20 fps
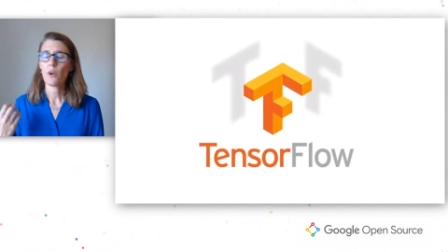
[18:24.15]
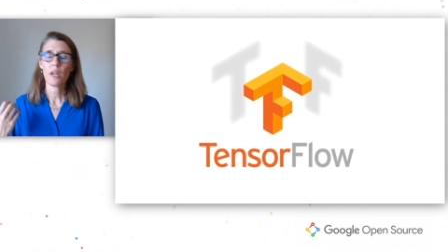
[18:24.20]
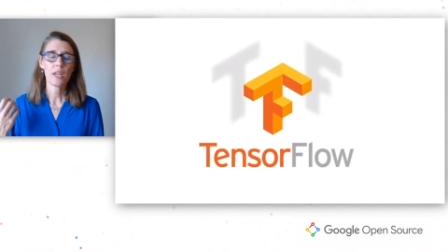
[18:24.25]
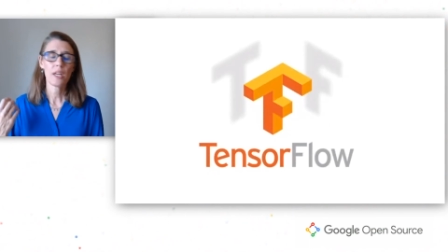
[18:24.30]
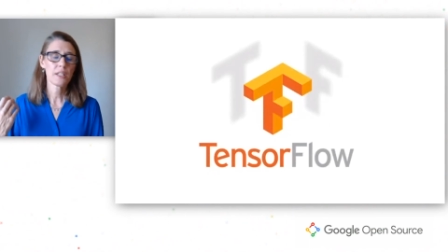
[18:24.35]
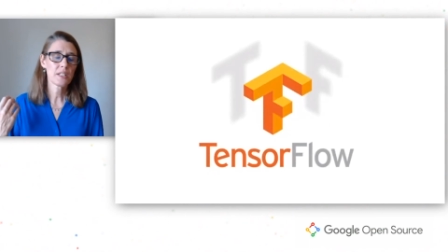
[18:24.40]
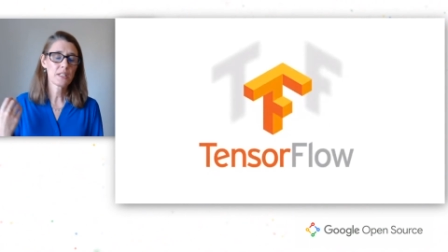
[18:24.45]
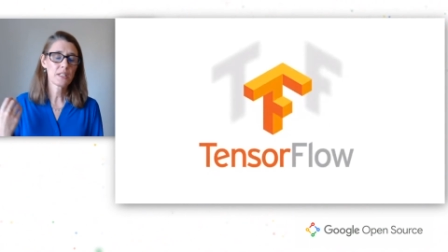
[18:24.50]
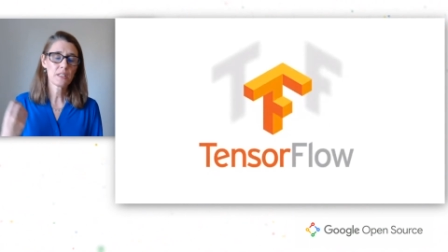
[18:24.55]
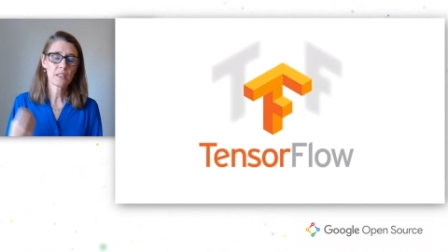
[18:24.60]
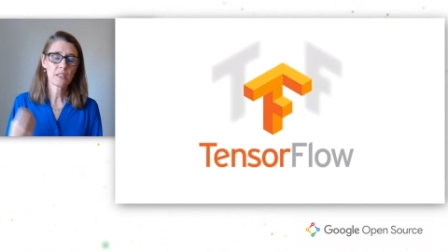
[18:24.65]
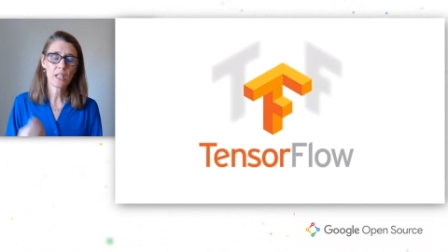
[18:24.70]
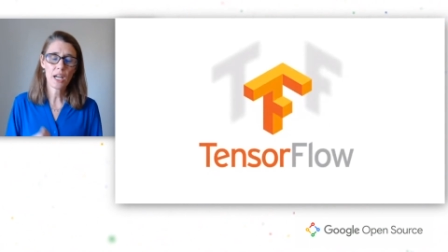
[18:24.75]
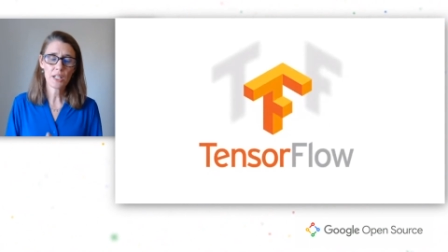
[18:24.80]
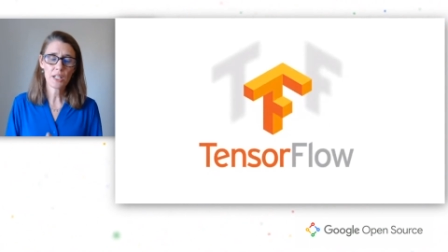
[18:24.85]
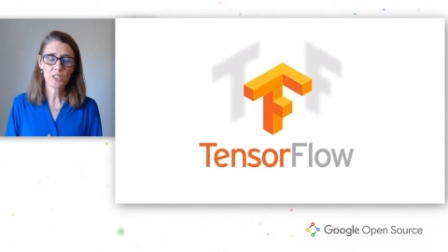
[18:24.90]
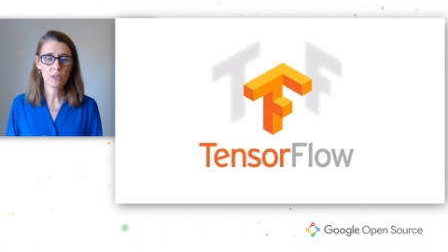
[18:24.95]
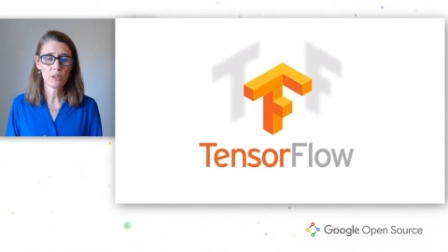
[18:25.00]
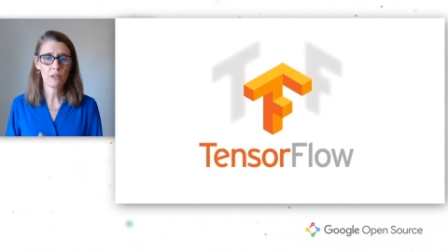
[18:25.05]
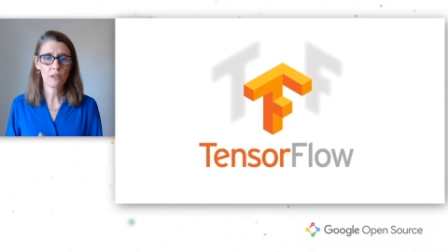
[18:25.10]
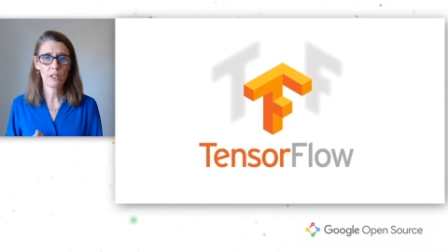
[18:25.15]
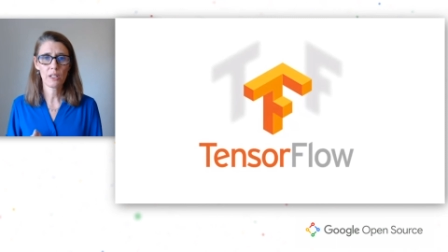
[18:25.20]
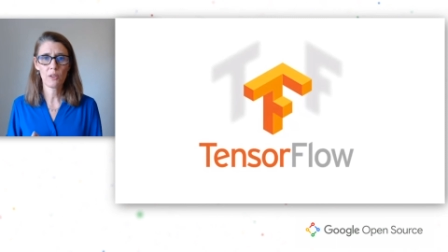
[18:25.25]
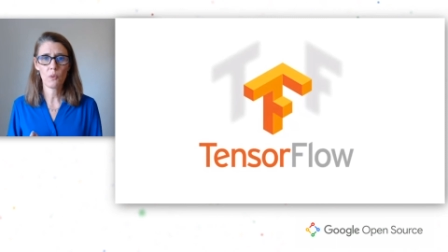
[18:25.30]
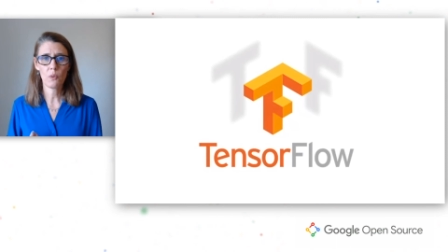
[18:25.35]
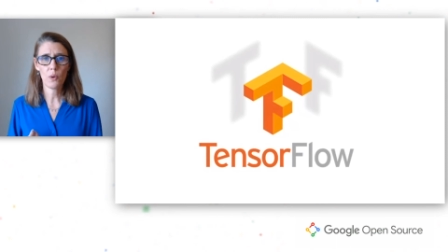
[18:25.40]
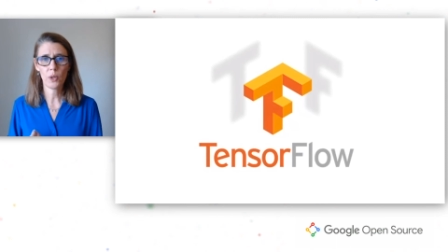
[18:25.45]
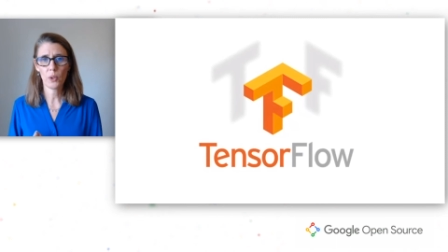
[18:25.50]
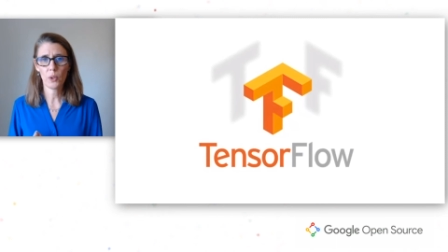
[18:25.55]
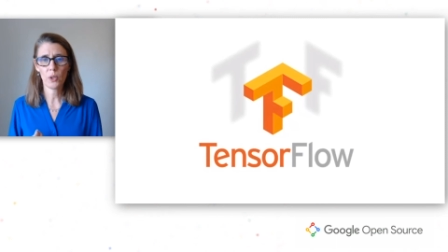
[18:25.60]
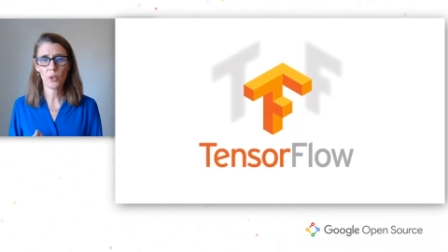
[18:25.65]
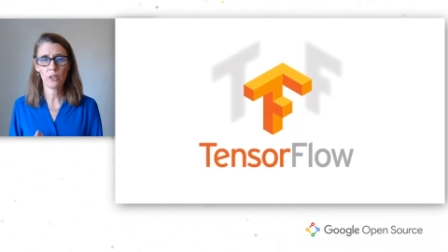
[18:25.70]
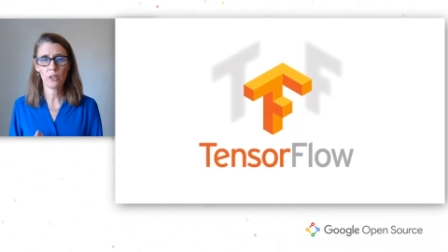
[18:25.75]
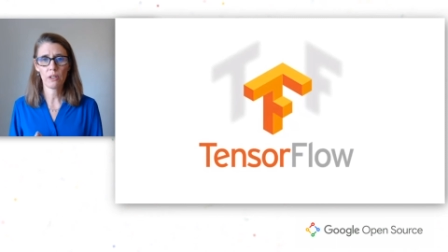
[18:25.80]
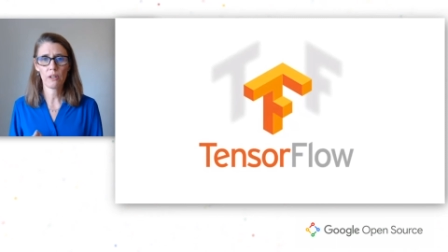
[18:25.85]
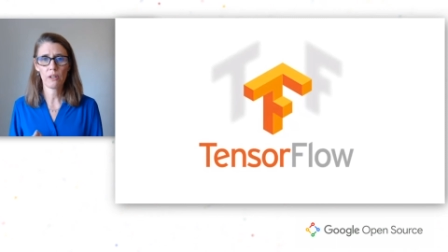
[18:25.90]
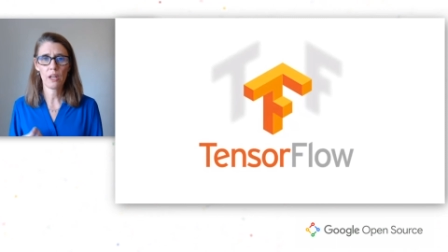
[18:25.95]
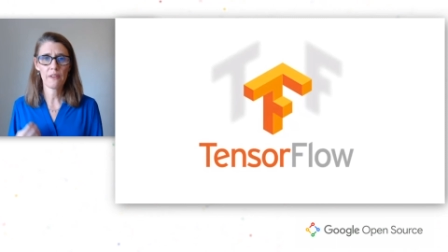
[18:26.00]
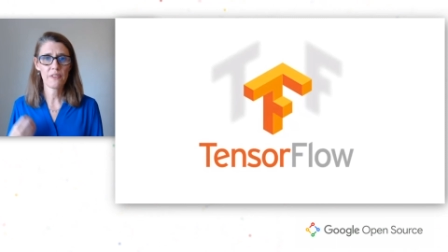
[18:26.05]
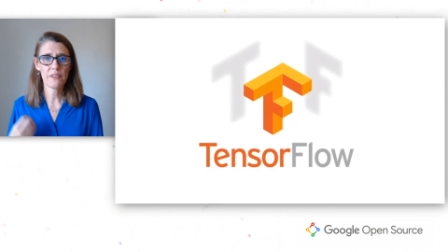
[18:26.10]
It does not do anyone
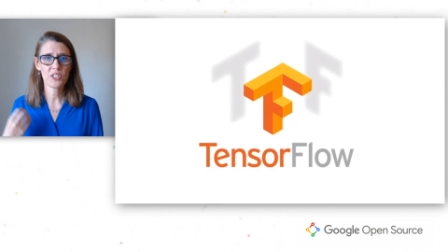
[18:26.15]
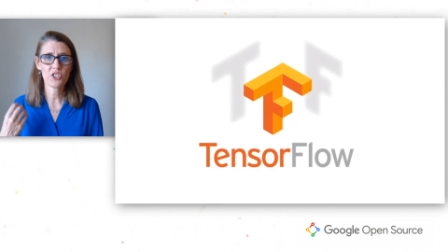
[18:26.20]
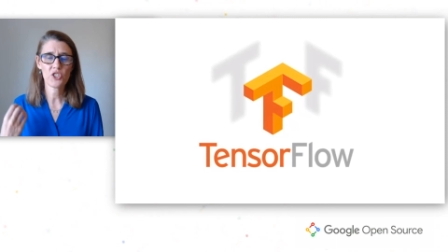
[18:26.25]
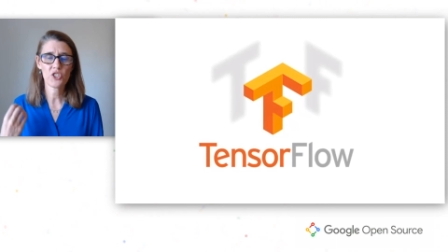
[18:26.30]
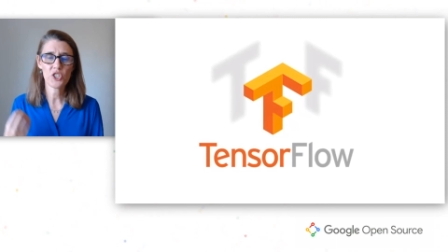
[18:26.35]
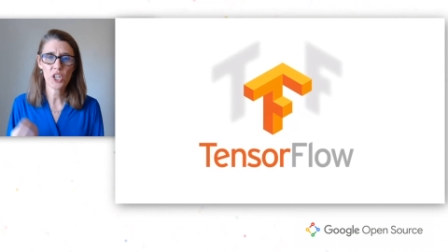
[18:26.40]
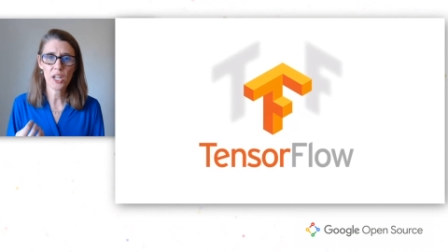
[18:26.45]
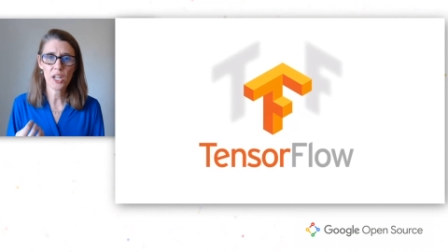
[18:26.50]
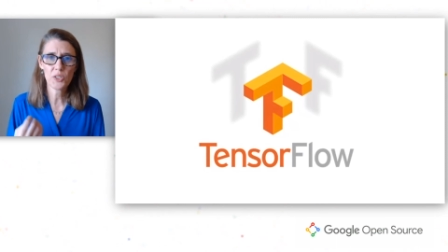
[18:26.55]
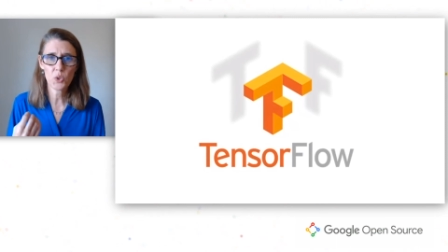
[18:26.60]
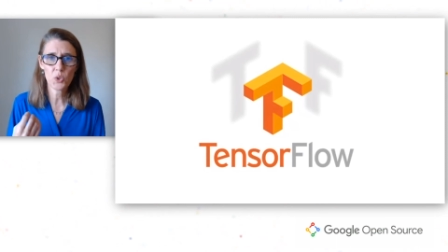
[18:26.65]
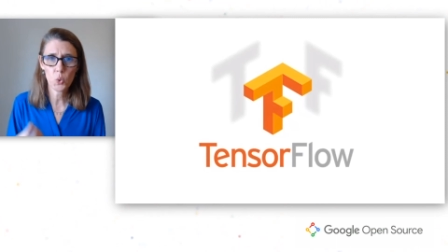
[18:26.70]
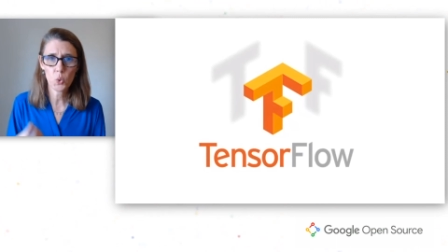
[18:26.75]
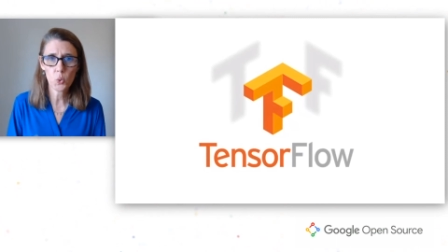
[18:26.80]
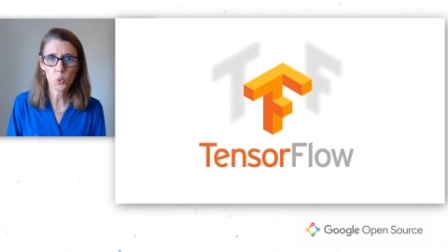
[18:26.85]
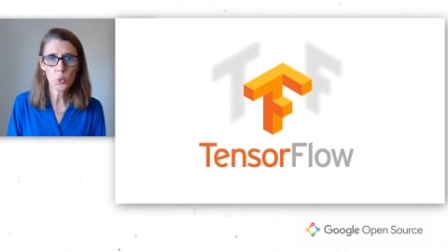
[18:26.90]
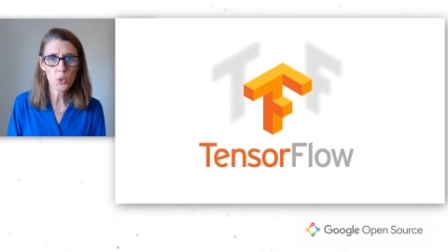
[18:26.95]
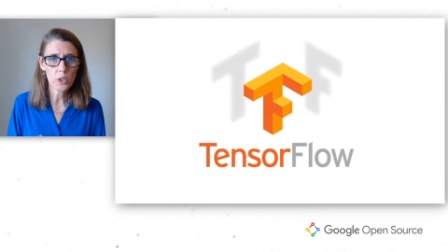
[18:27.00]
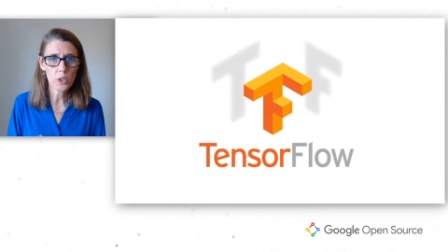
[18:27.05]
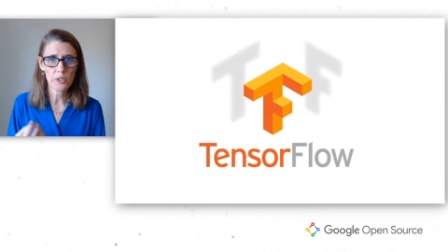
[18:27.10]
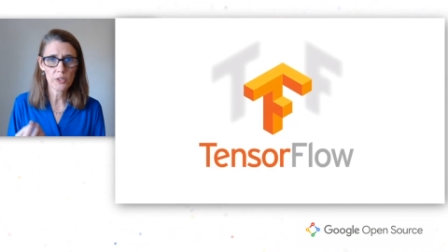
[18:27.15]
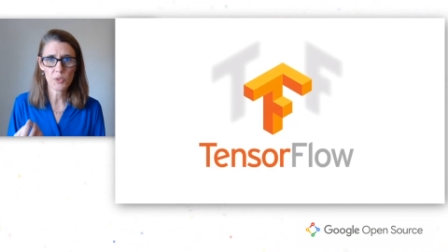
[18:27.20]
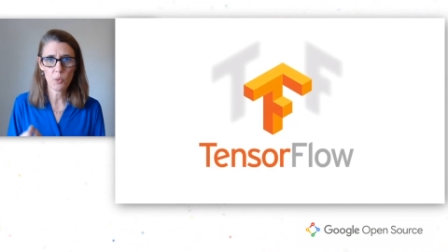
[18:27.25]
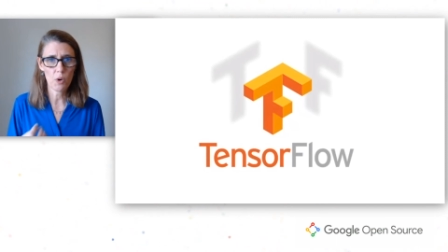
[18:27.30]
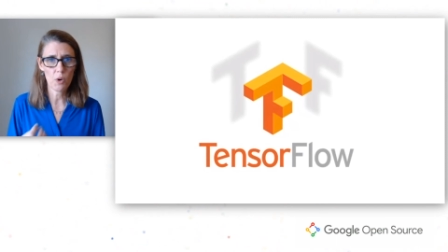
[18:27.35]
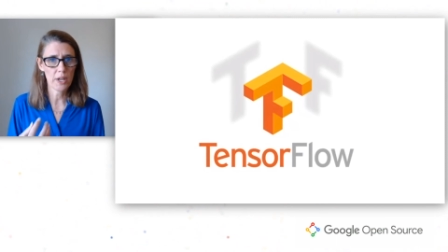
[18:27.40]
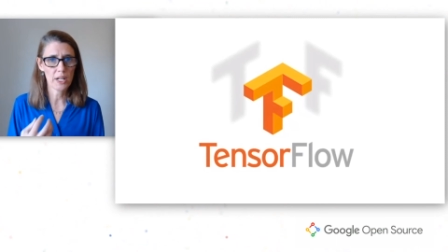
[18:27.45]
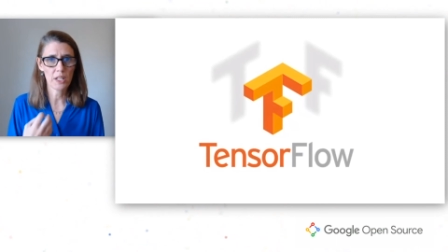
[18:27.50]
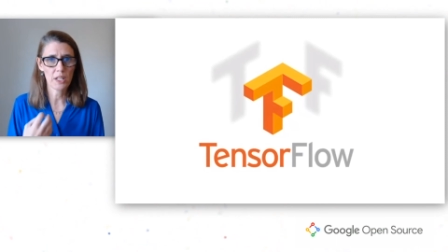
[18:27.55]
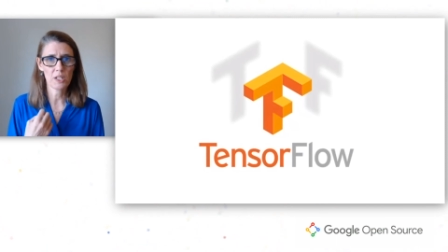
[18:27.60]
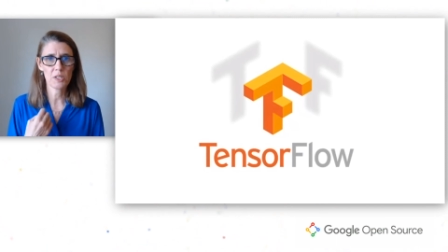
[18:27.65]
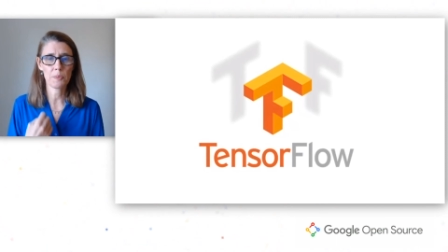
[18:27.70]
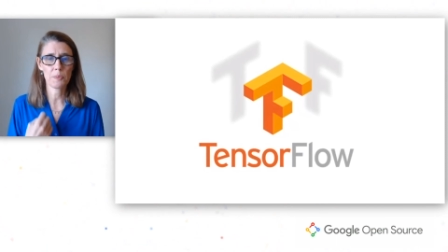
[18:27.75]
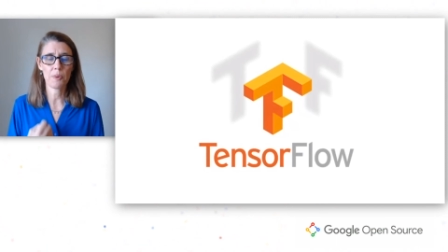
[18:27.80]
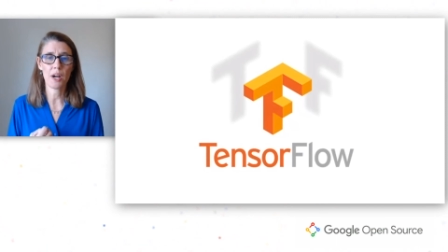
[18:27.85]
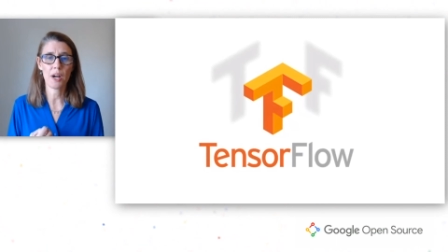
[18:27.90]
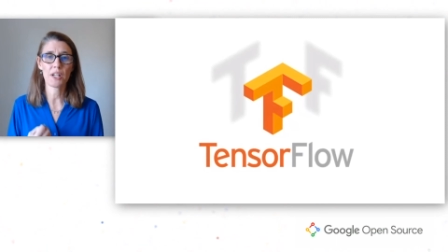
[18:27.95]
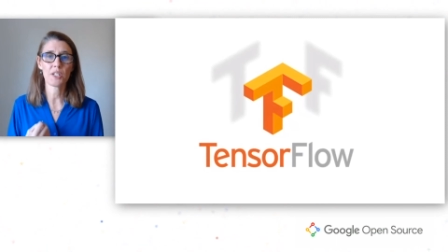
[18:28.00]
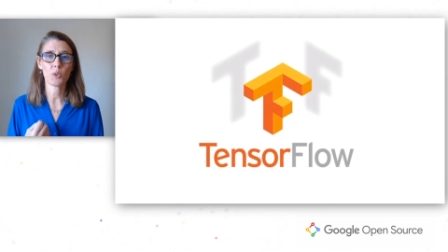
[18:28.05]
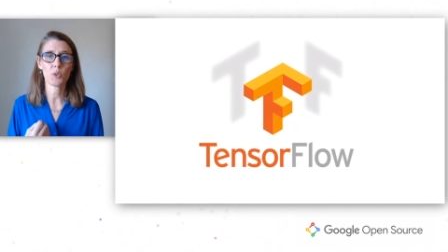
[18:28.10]
good if it's just Googlers working on this
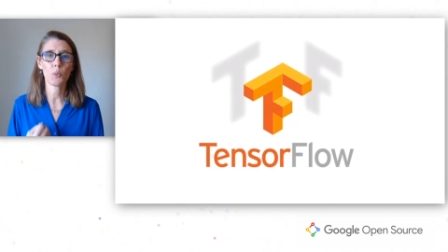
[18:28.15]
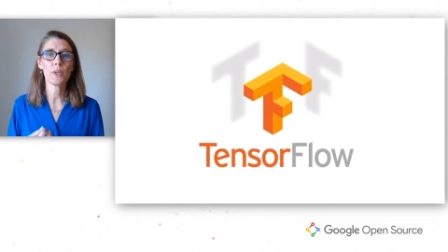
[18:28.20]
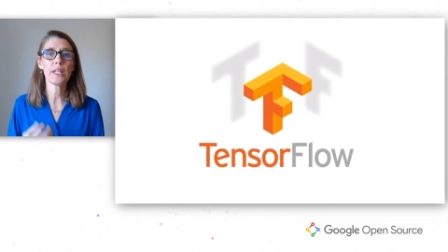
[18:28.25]
project.